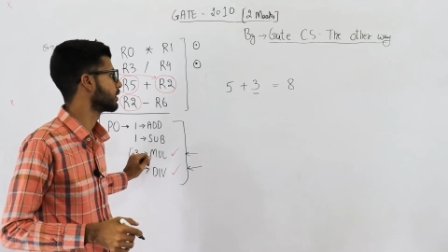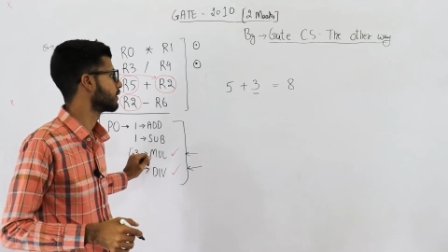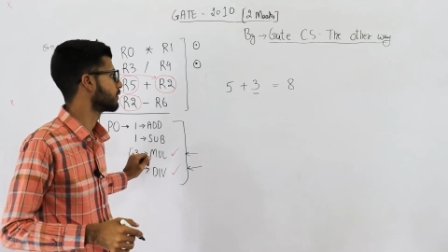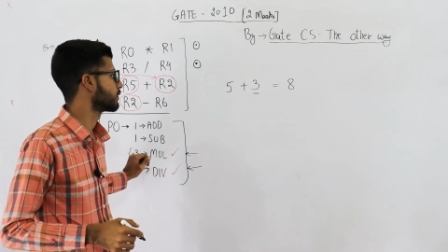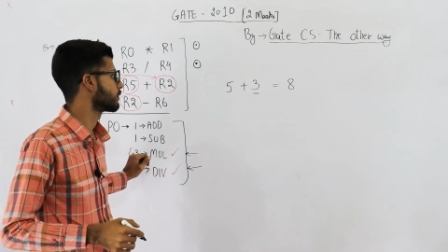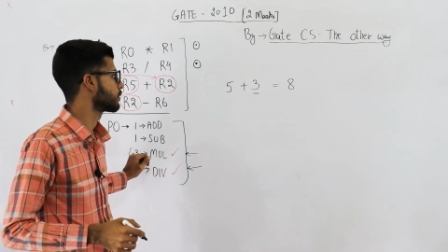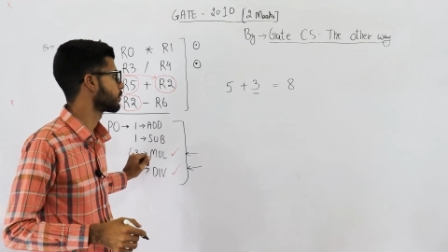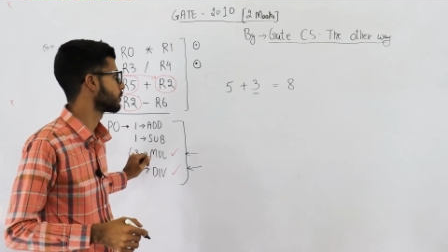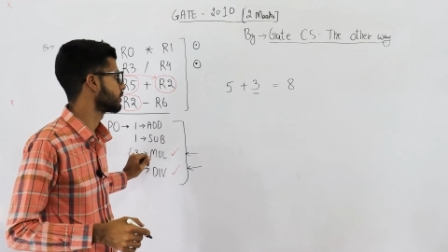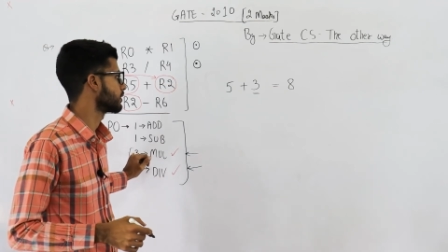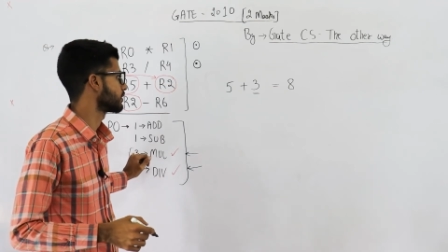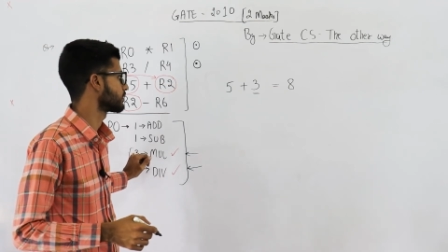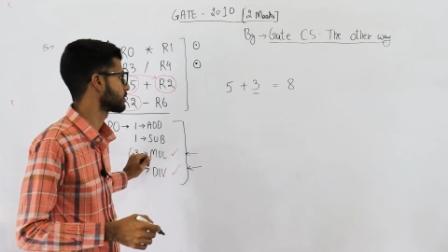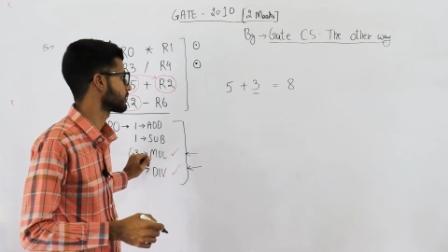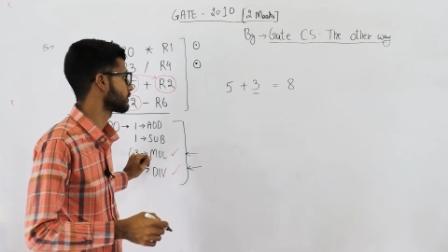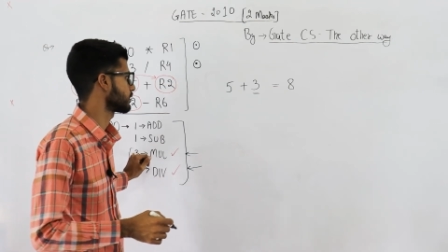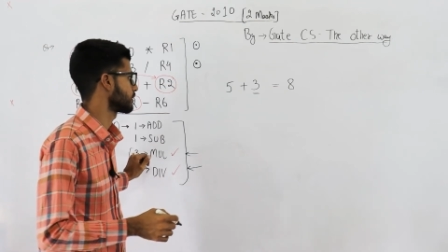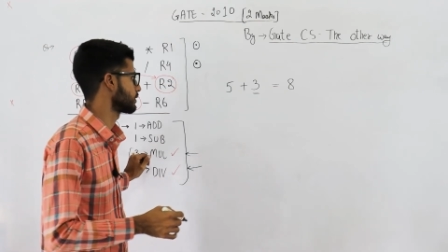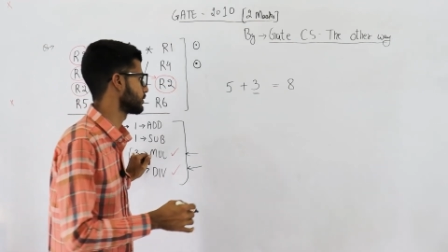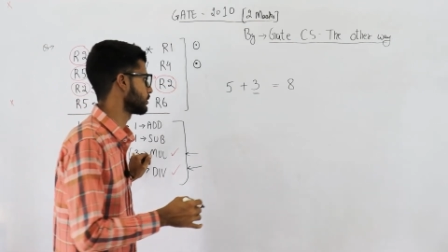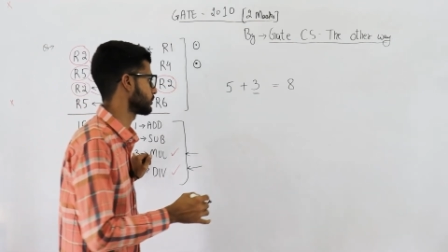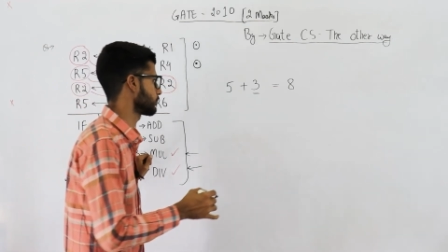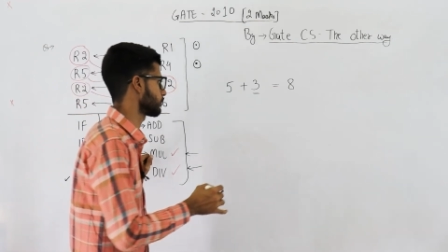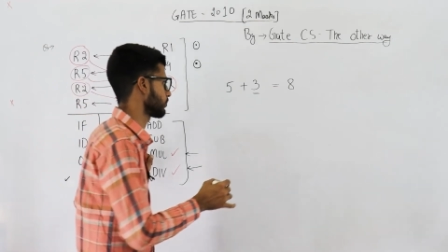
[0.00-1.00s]
give to this
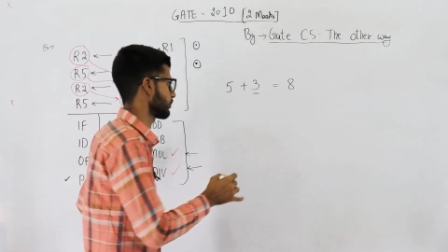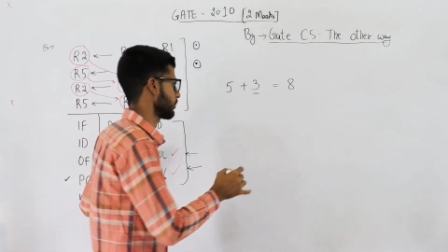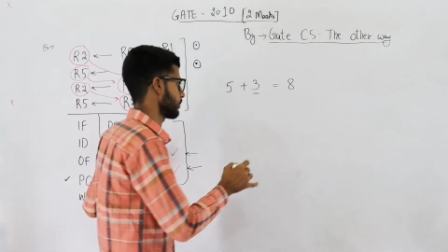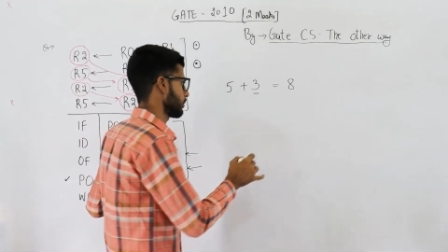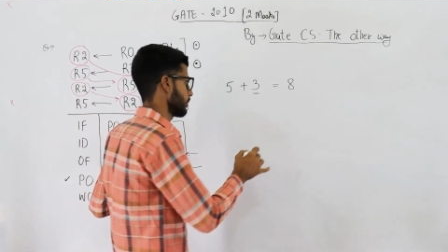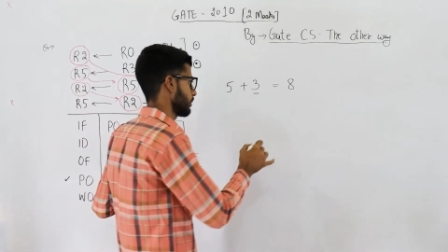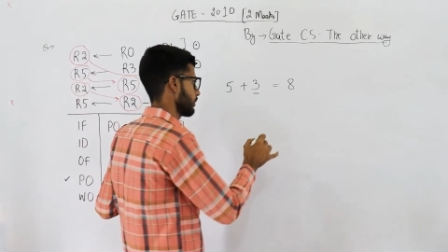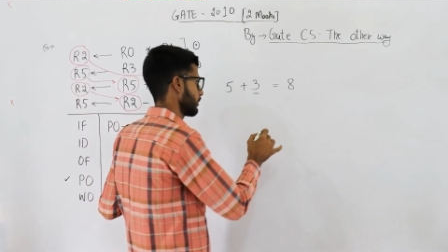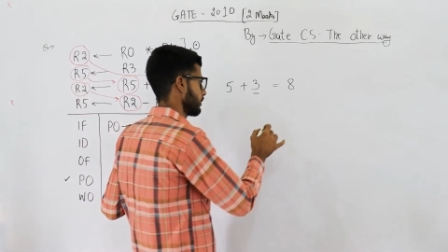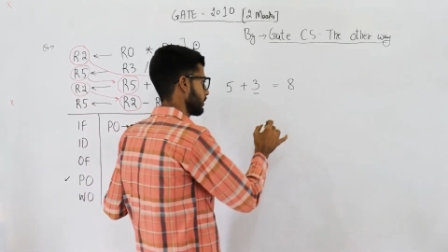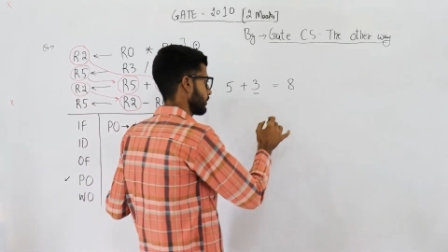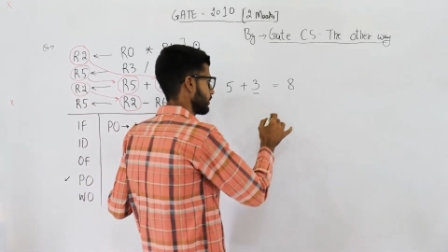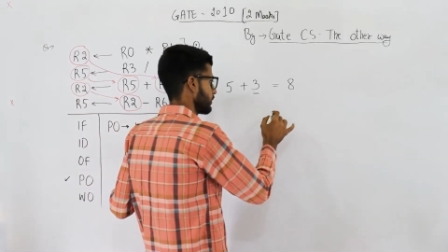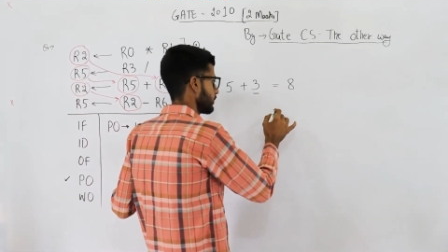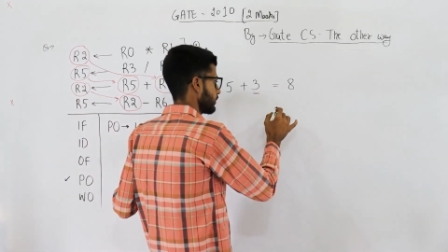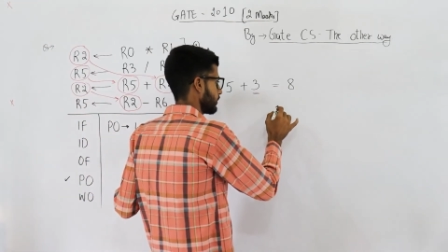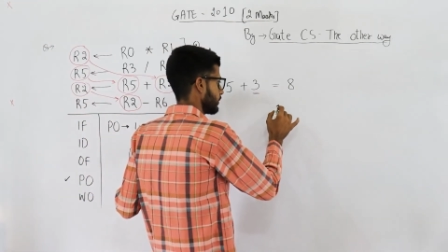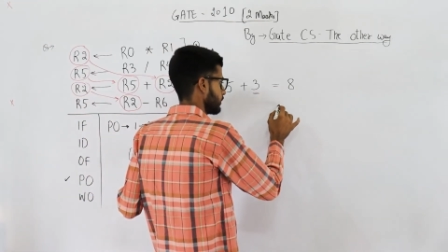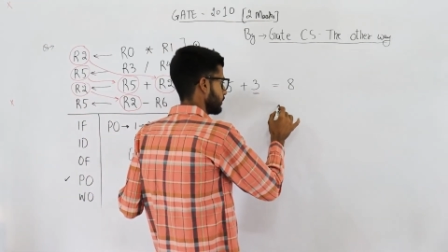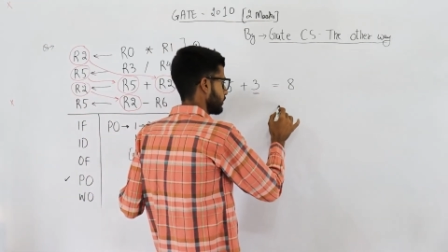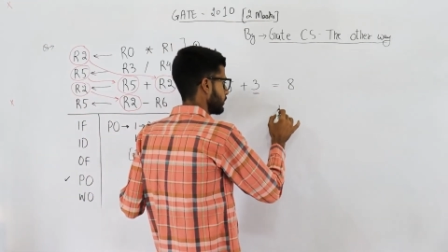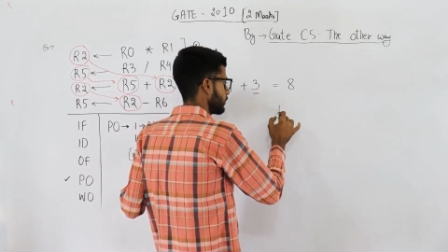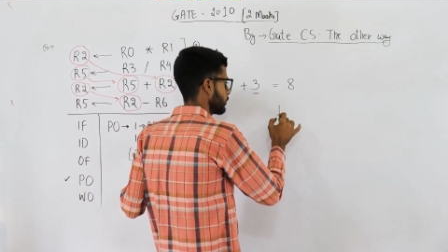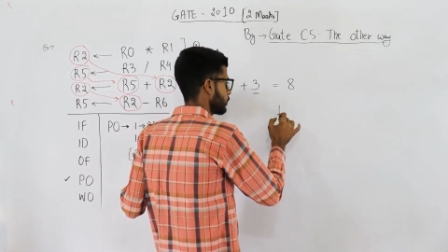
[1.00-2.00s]
stage?
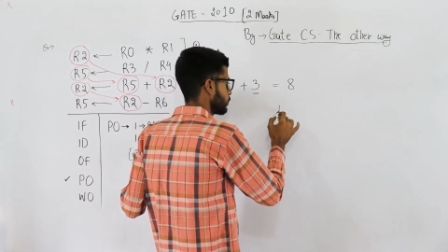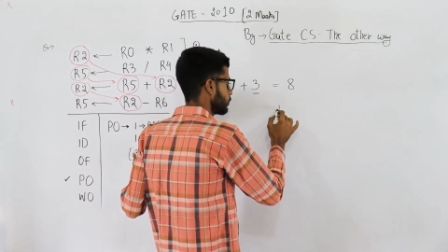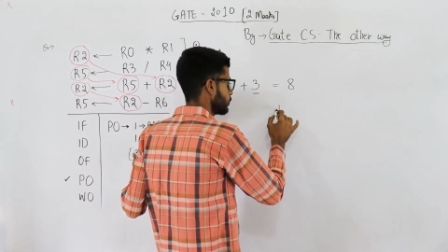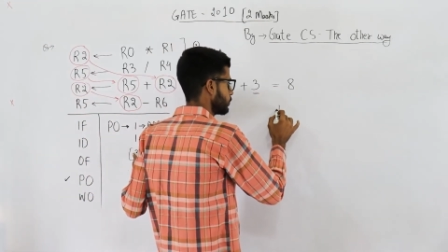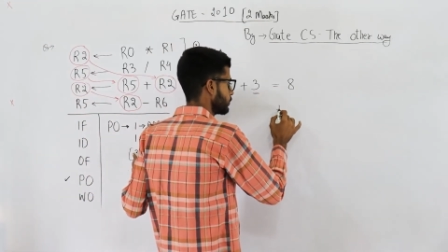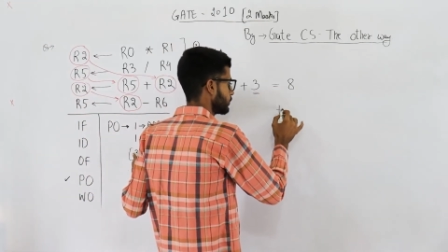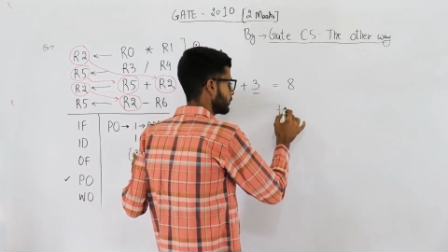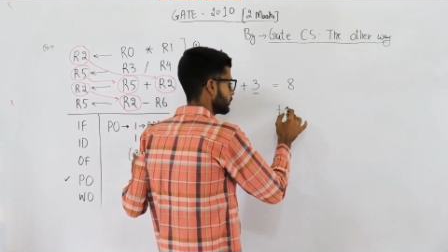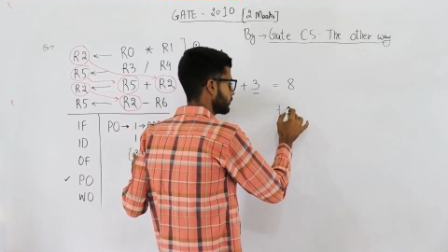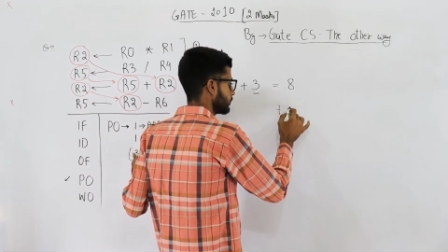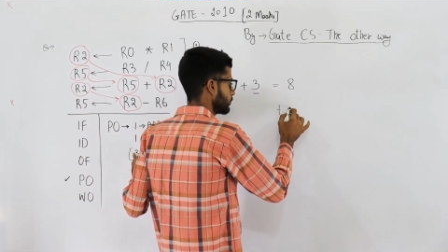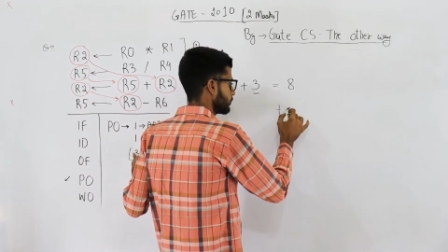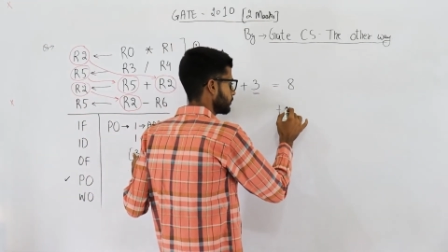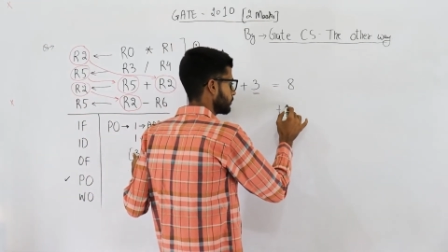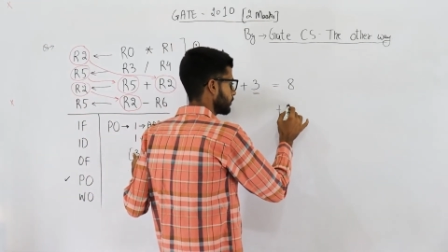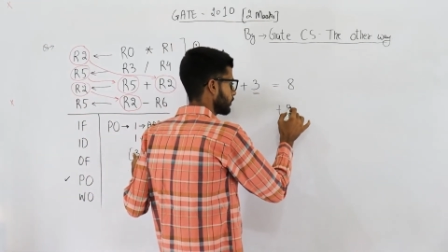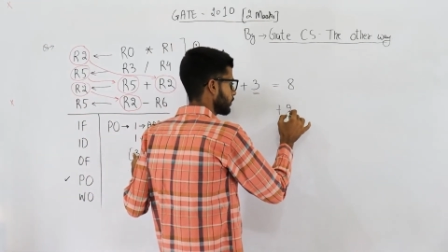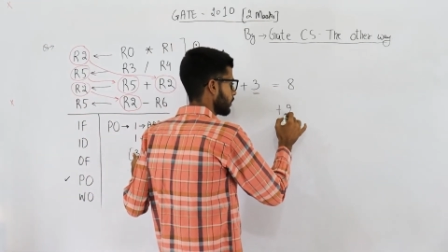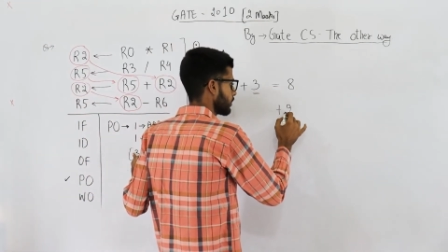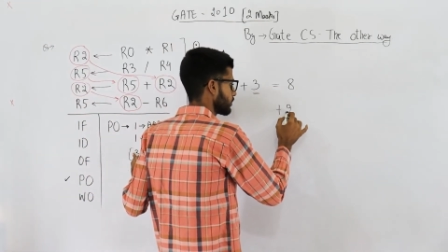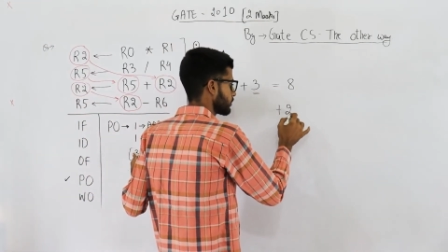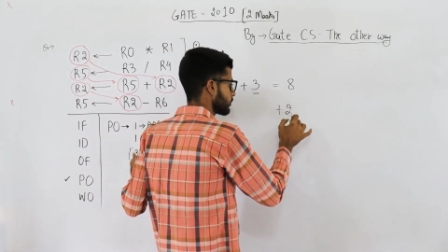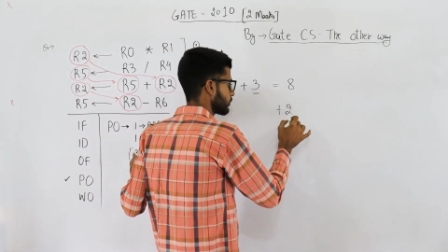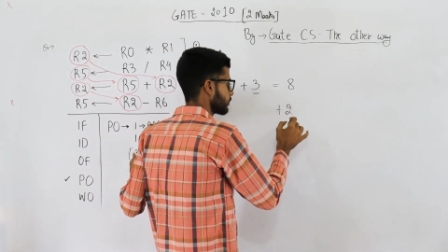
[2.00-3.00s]
Two,
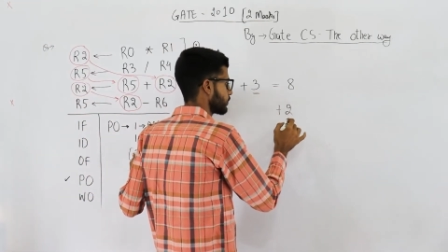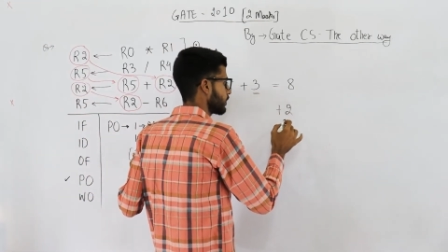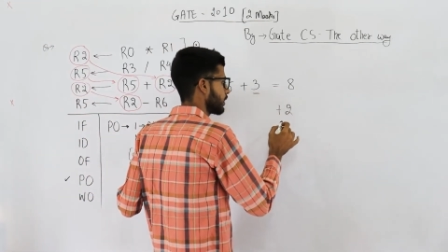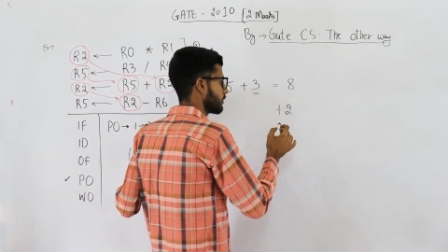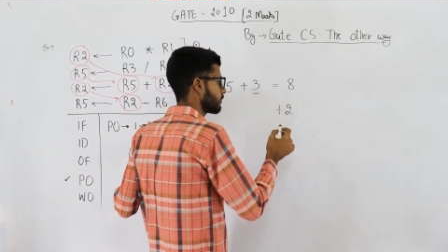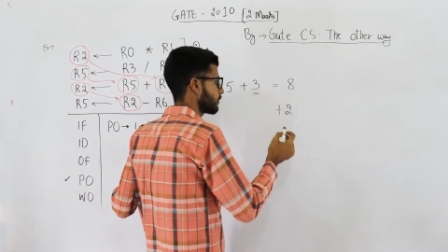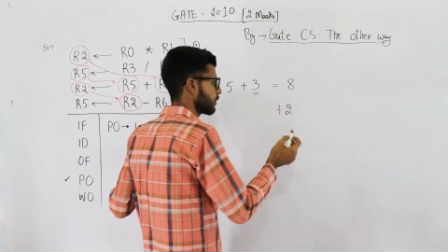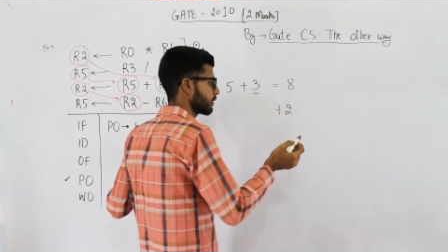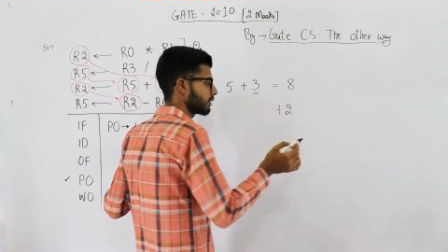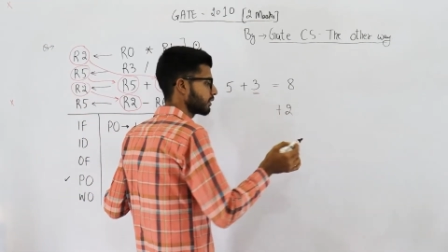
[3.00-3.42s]
because we have